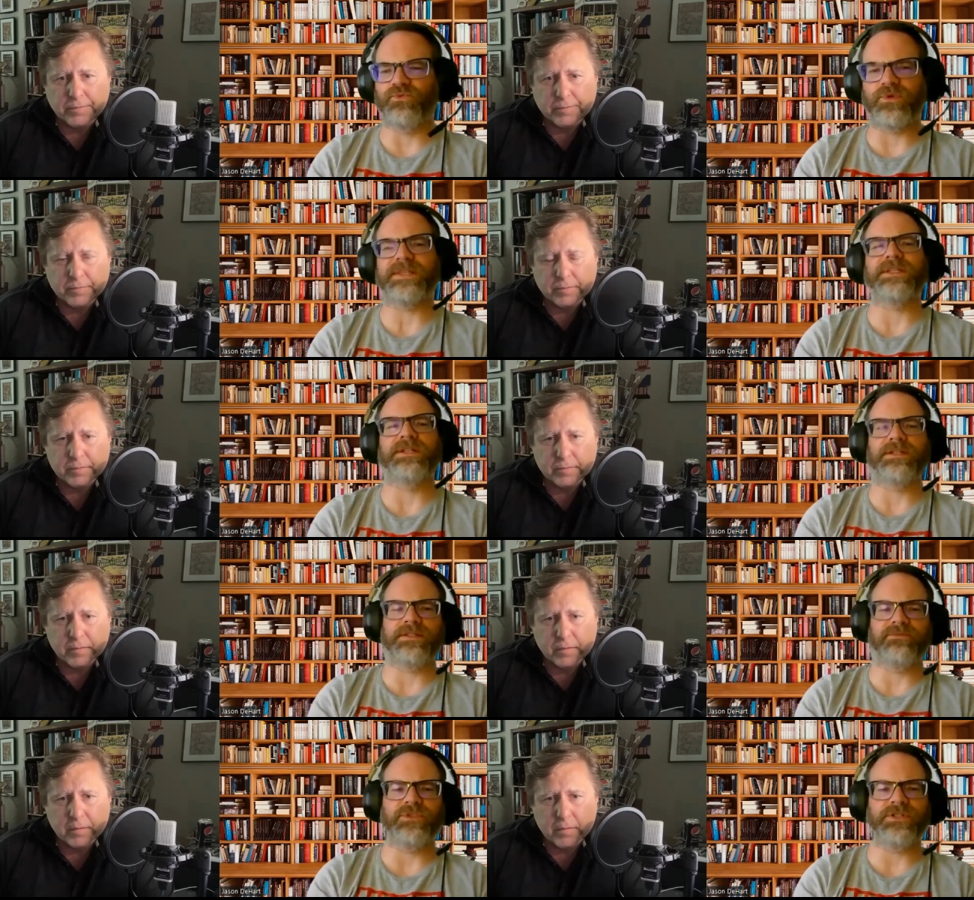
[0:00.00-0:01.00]

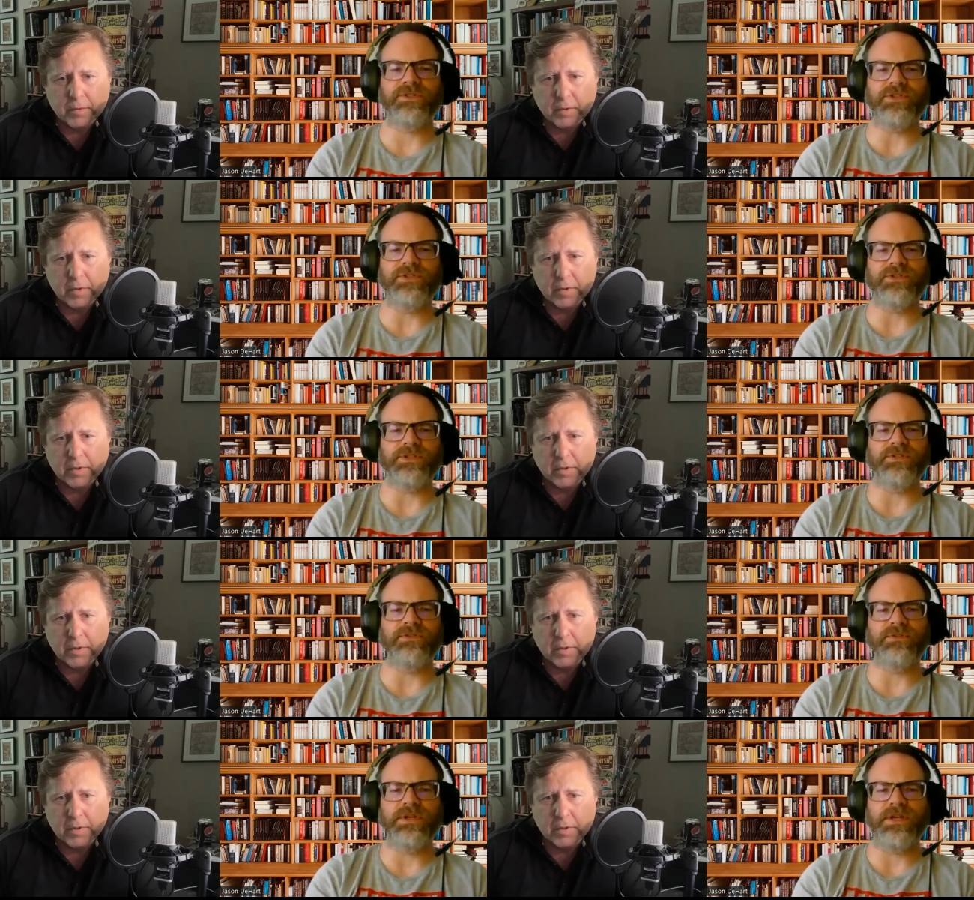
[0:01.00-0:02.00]
Speaker 1: resonance of what you do
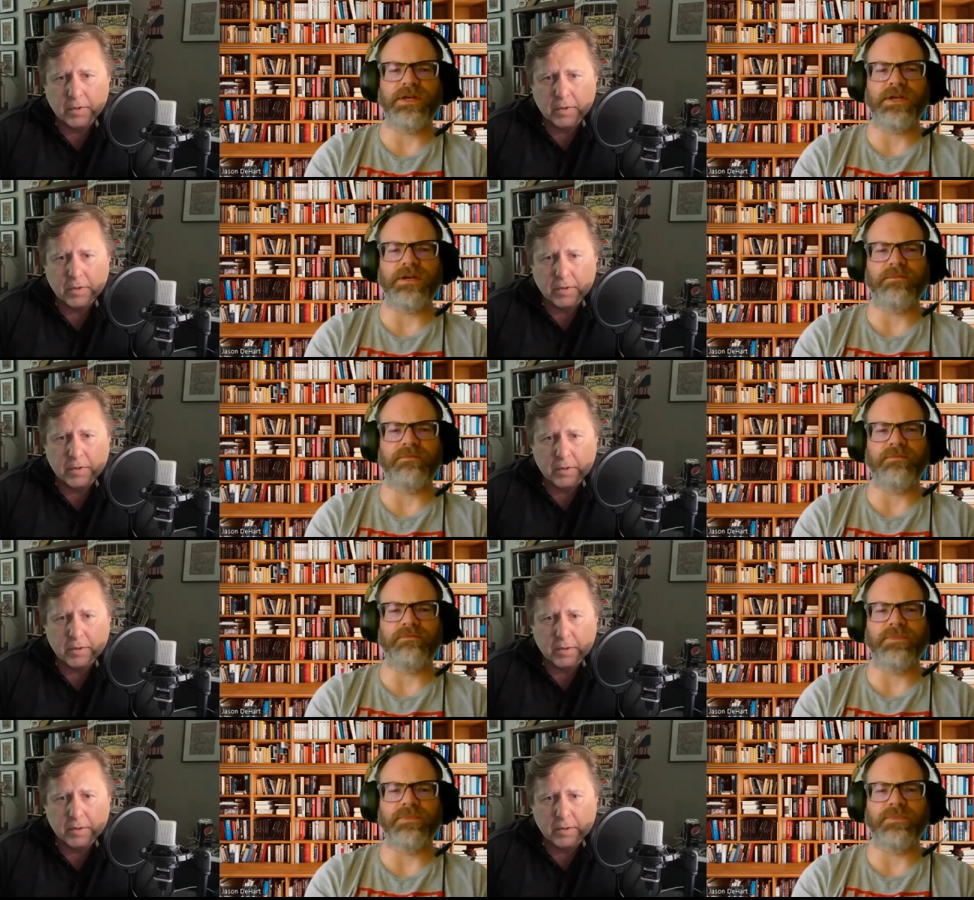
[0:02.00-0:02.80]
too um,